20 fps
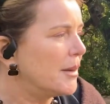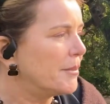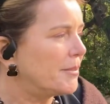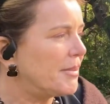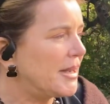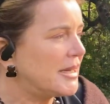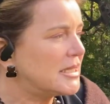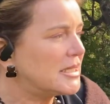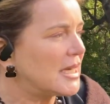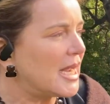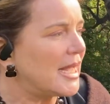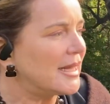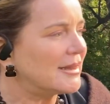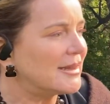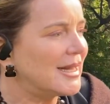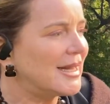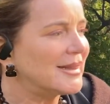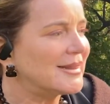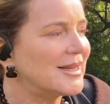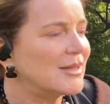But I
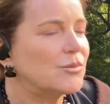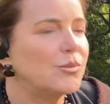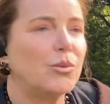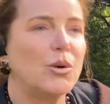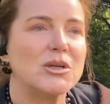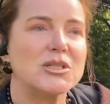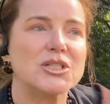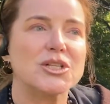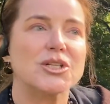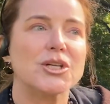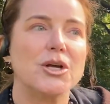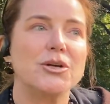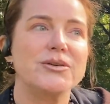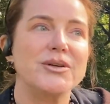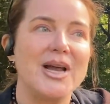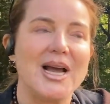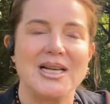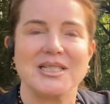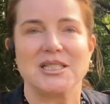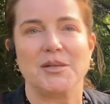think that what's so
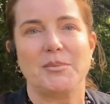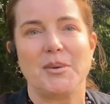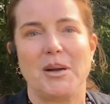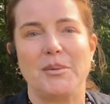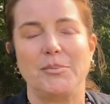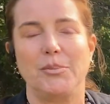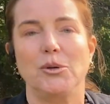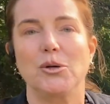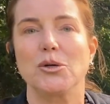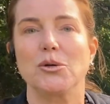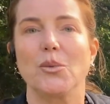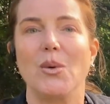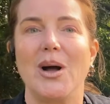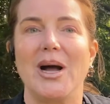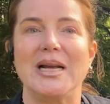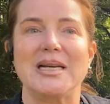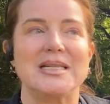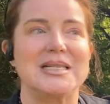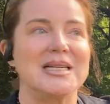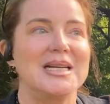nice about blue and
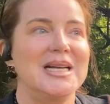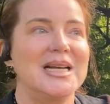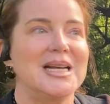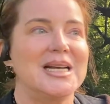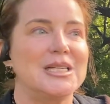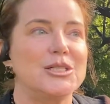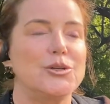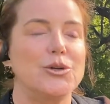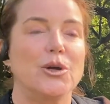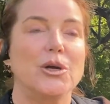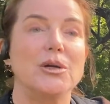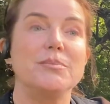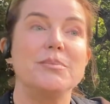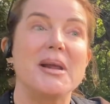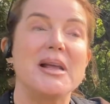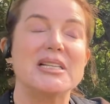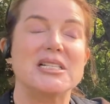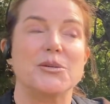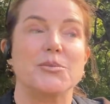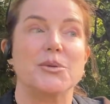white is you can
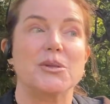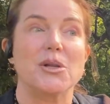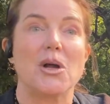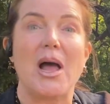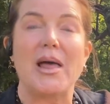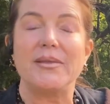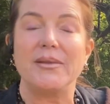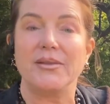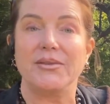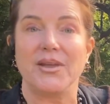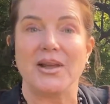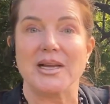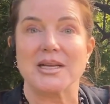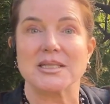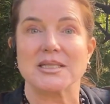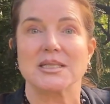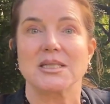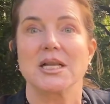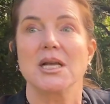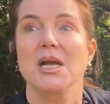mix it with other
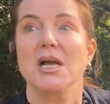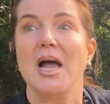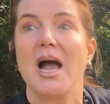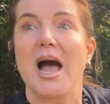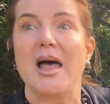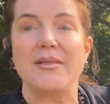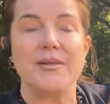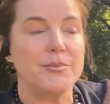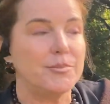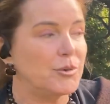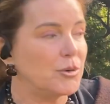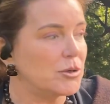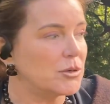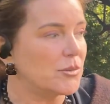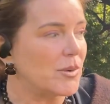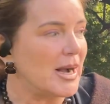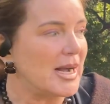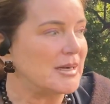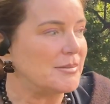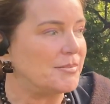things, other blue and
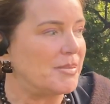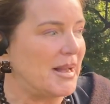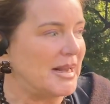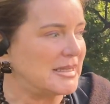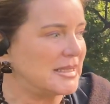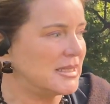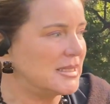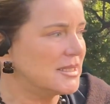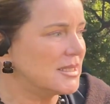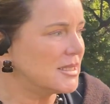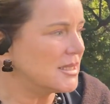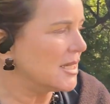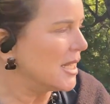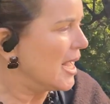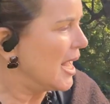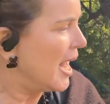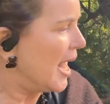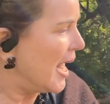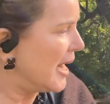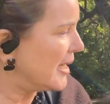white patterns.
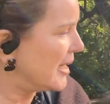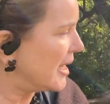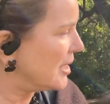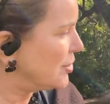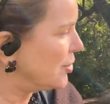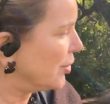And as